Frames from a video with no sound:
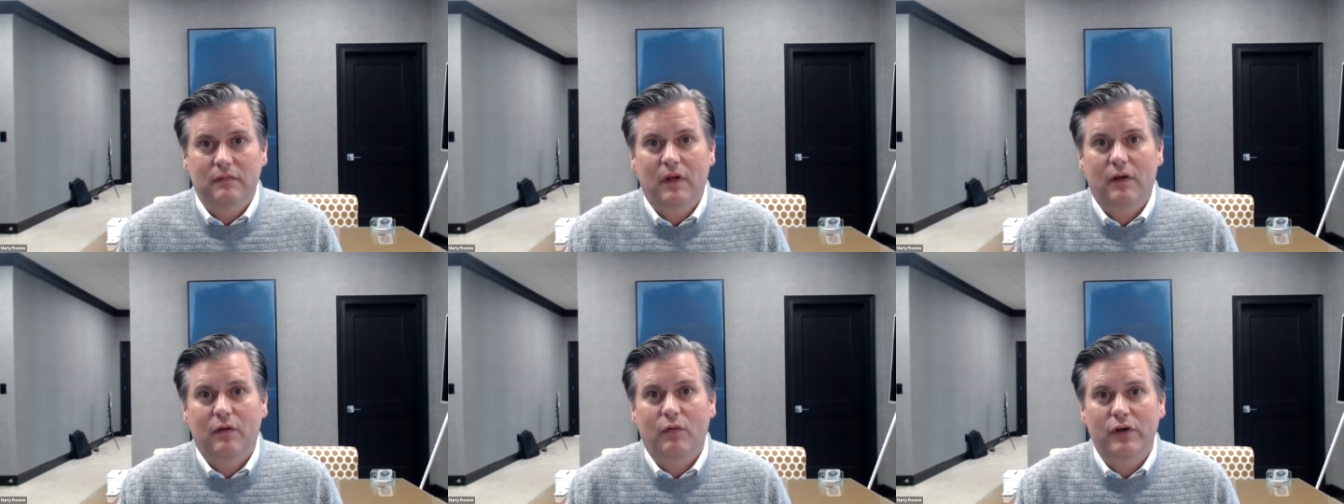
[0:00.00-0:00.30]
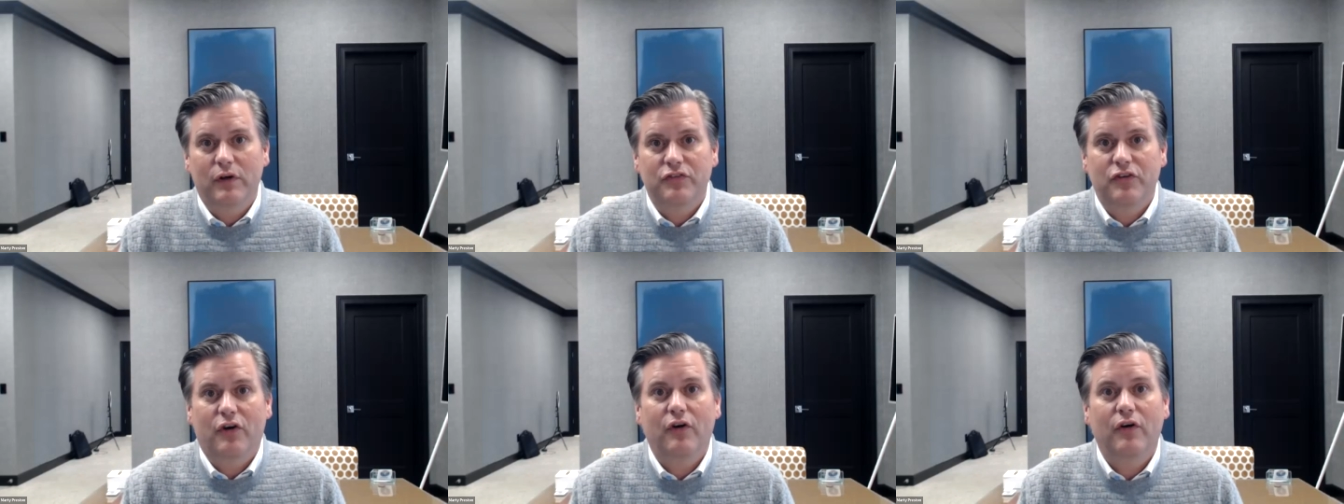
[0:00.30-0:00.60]
a
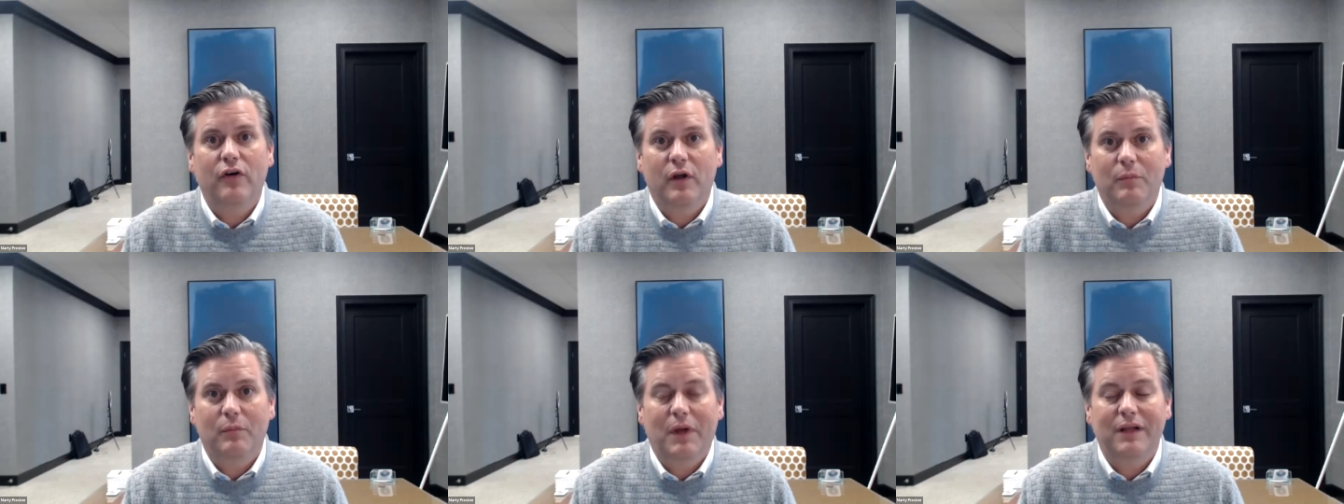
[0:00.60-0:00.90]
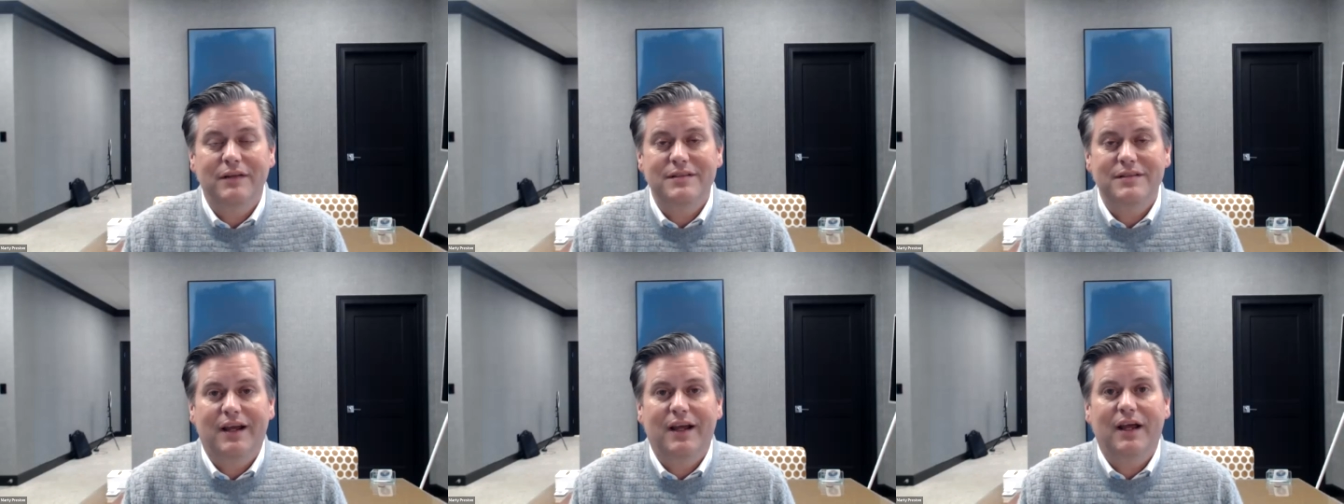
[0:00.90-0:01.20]
return on
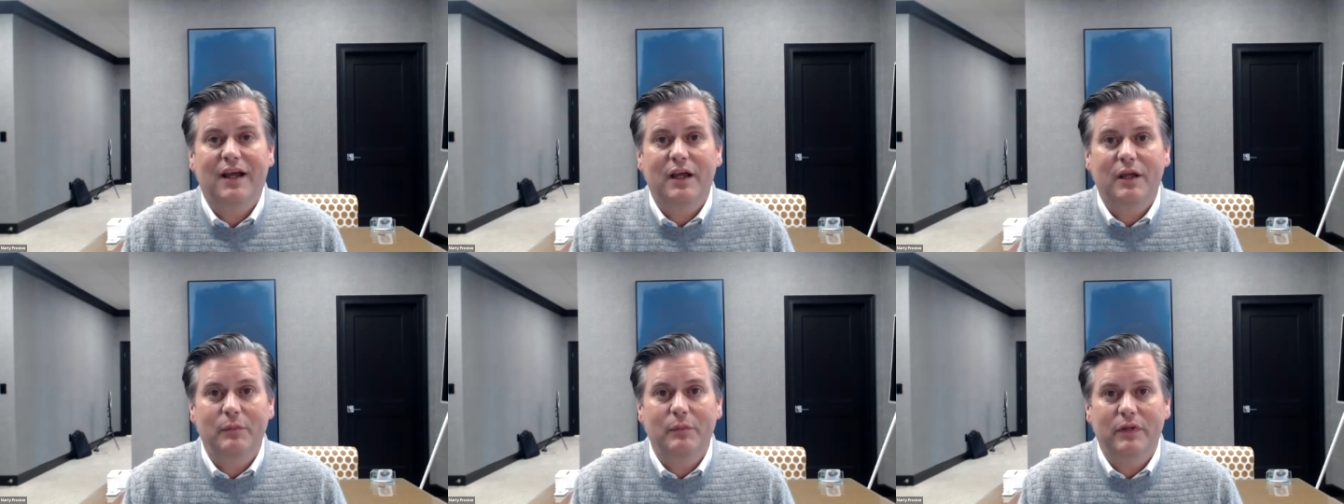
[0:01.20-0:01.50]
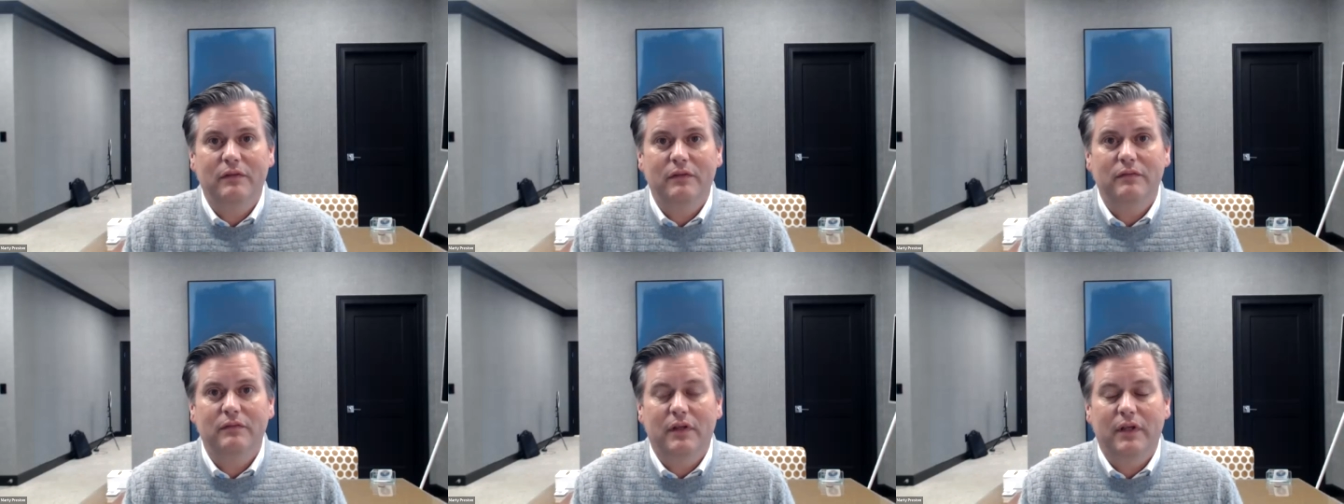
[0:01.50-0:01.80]
my
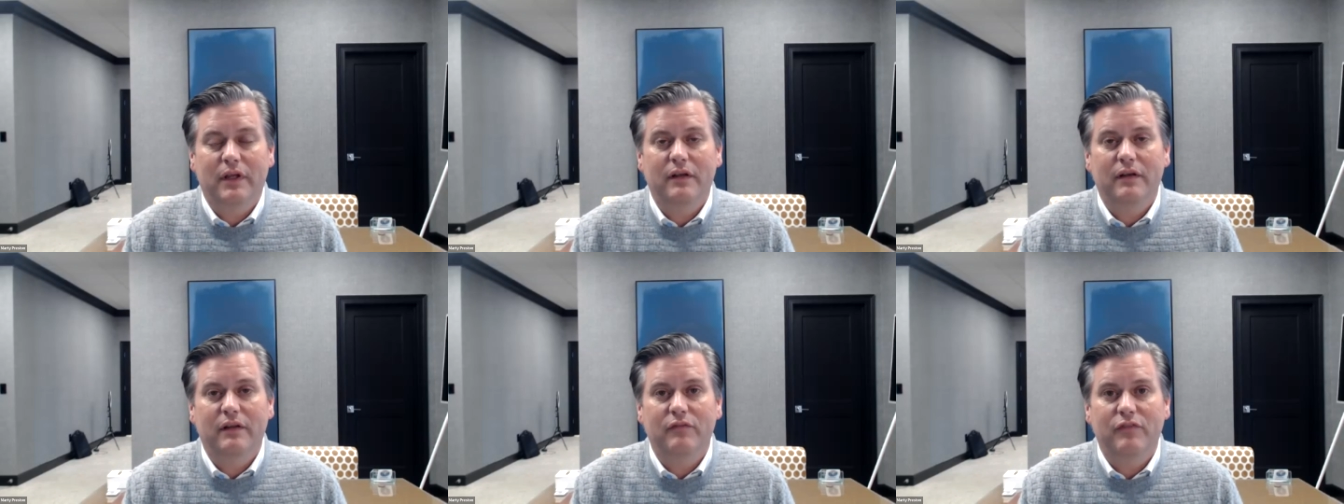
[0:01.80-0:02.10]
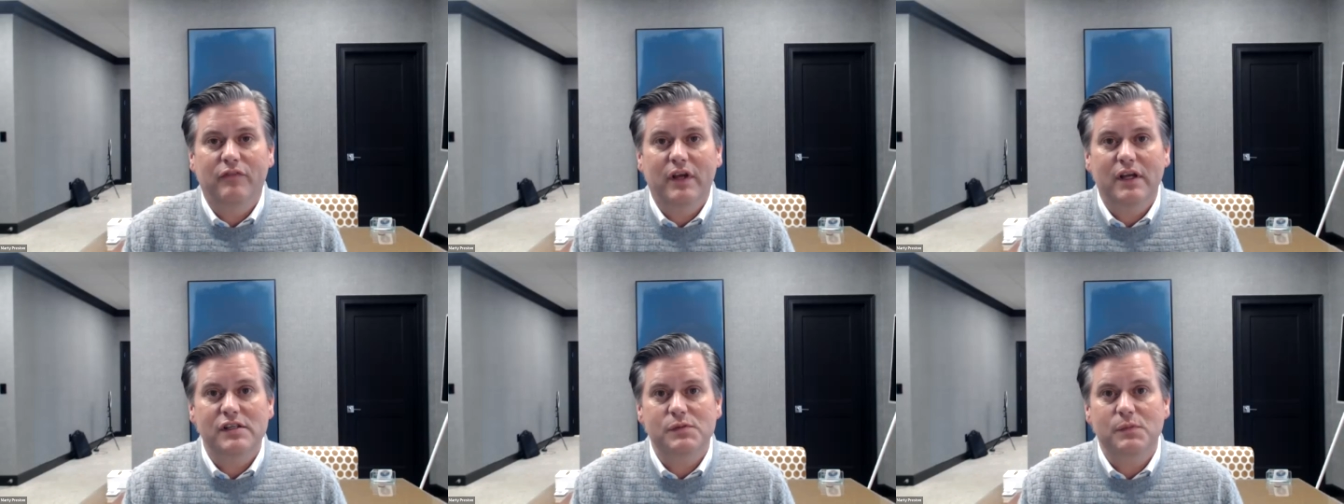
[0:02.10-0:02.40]
time and, and
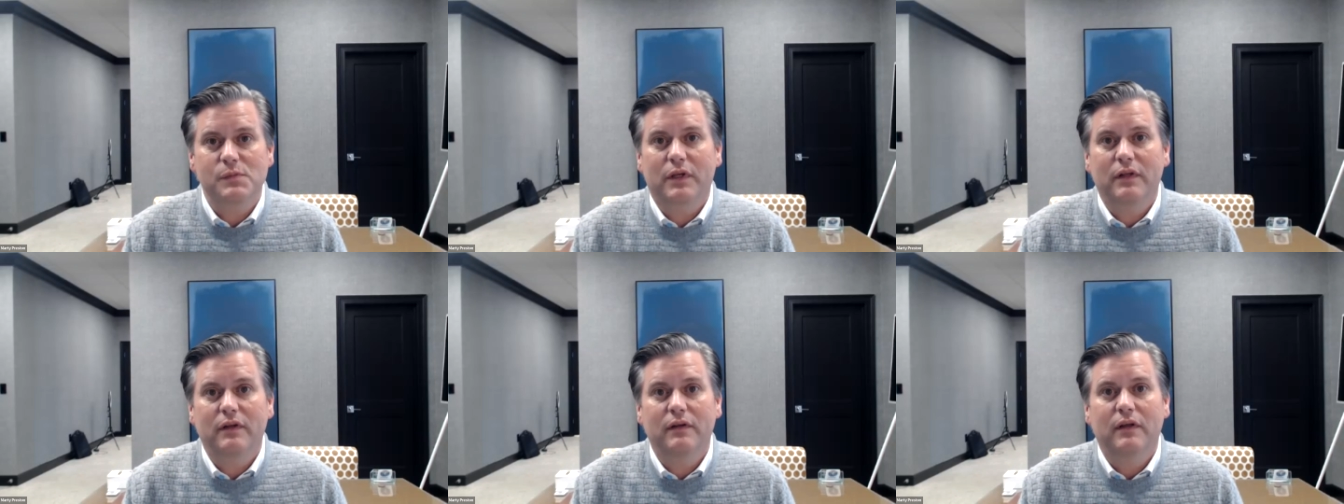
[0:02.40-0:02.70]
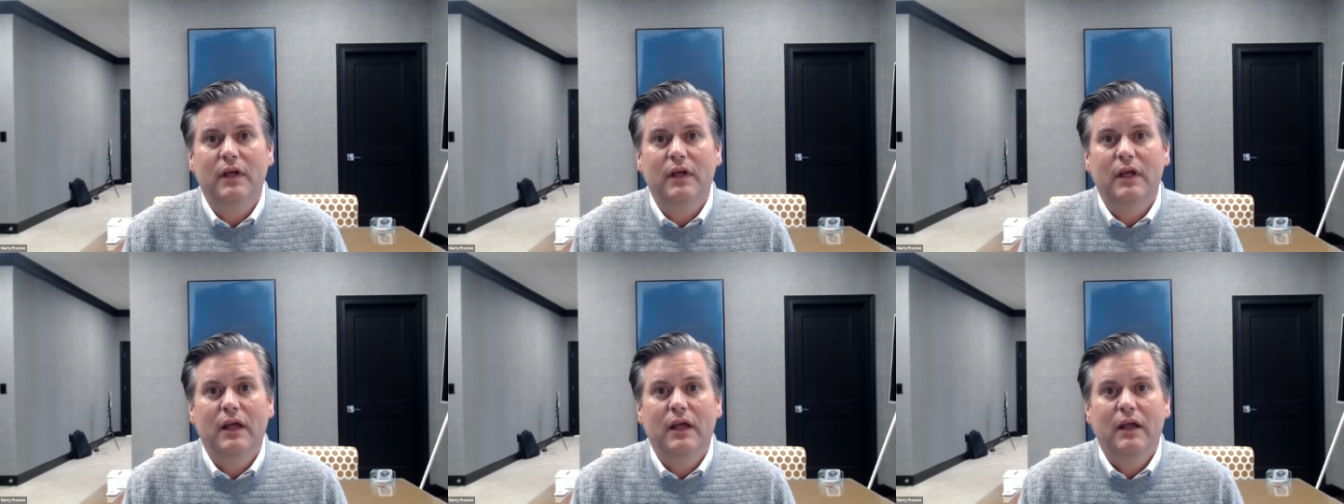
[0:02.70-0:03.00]
investment.
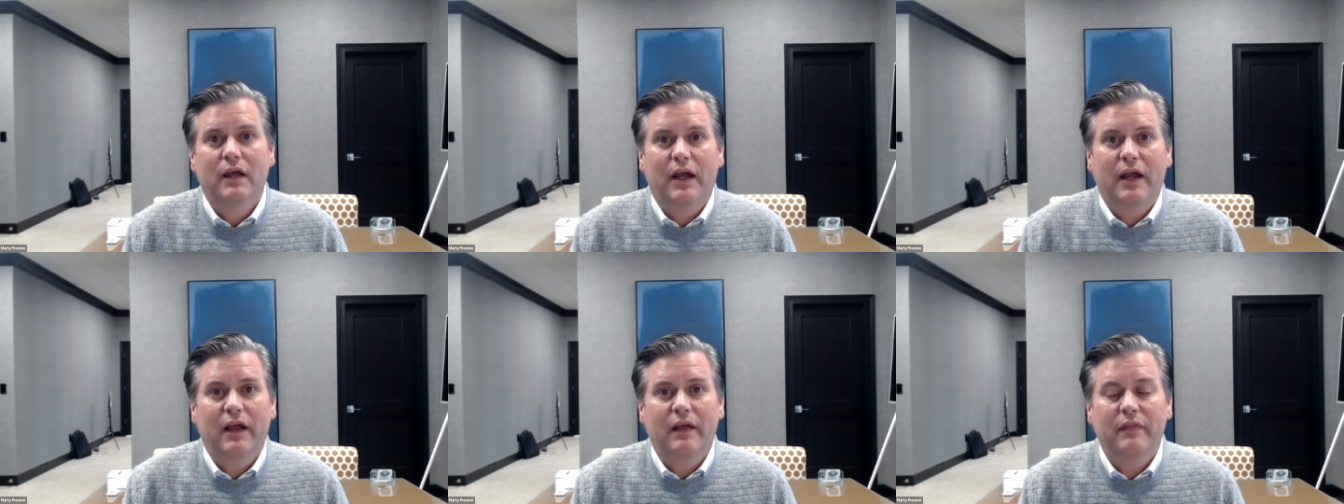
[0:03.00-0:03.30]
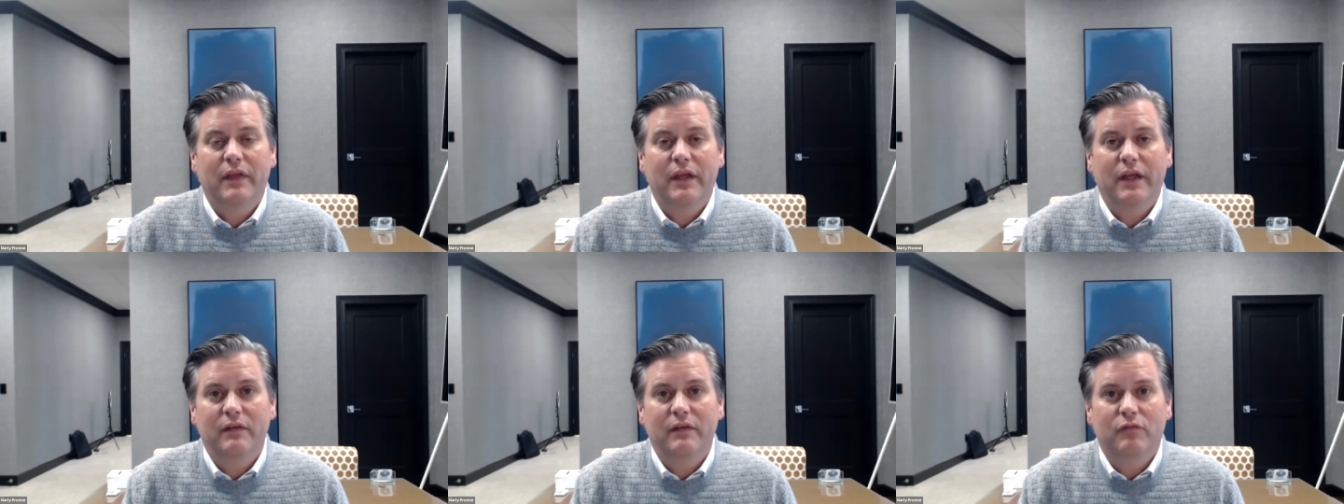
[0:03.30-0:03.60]

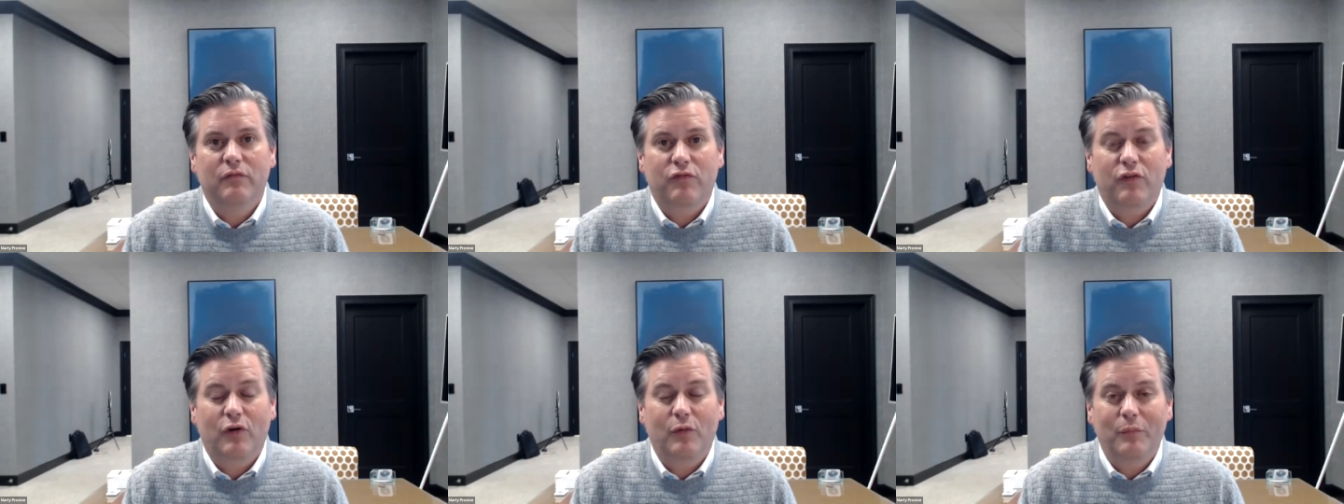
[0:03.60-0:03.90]
And then